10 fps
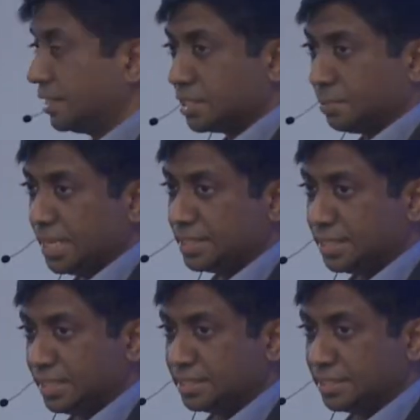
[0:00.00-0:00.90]
the
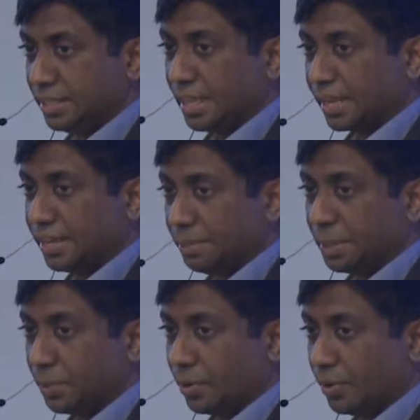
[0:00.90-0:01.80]
space is the
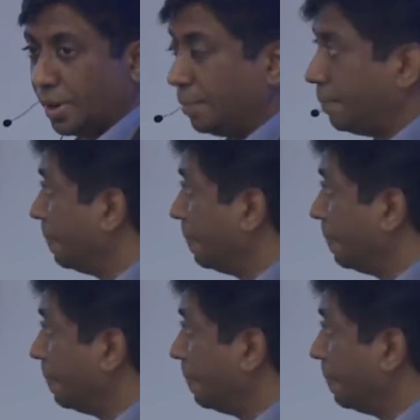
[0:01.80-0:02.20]
academic program.